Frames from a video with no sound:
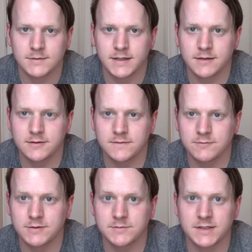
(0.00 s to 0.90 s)
Hello
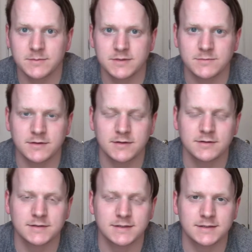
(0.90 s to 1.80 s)
everyone, my name is
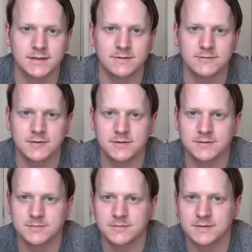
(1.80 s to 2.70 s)
Marcosis and
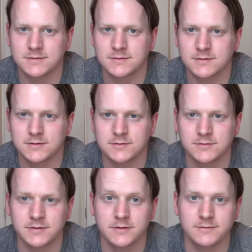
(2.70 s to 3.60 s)
welcome to
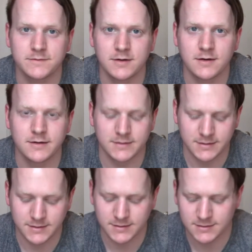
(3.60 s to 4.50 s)
another vlog.
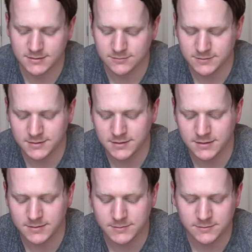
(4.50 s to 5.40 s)
In this one
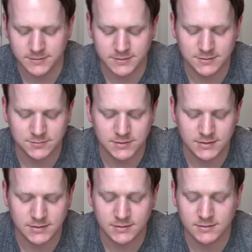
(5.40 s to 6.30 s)
I'm going to
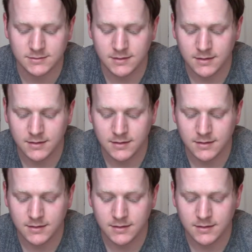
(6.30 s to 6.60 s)
be